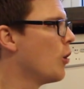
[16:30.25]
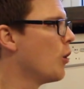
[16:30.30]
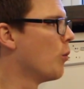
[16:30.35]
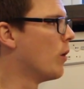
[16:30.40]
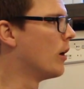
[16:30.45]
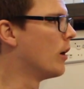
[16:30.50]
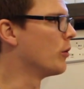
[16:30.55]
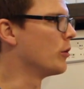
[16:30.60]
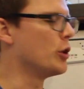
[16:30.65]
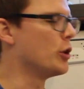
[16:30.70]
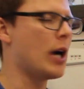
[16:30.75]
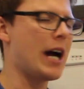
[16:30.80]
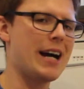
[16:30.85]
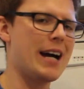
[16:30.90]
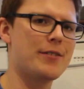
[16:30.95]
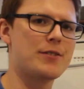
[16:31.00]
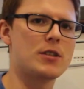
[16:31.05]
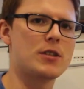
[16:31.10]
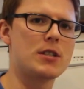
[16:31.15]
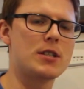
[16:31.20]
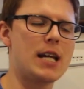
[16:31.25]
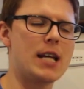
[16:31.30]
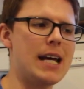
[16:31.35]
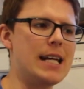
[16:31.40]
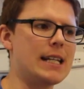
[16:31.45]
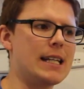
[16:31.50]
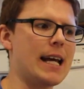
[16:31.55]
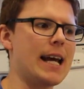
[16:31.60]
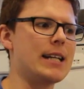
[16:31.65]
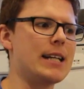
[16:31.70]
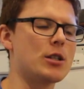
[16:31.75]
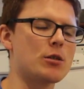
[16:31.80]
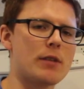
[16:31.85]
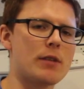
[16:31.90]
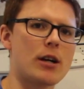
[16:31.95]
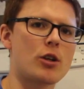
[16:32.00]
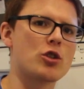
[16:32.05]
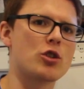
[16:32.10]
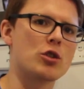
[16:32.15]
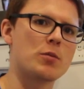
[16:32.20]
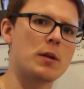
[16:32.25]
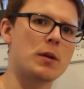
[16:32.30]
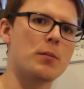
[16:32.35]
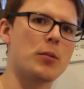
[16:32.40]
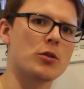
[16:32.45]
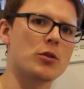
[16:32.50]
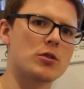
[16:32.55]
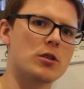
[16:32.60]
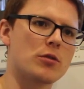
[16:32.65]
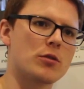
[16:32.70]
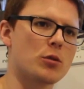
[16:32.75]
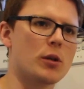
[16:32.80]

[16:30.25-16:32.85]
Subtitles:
Well, you have to take a direction as being positive.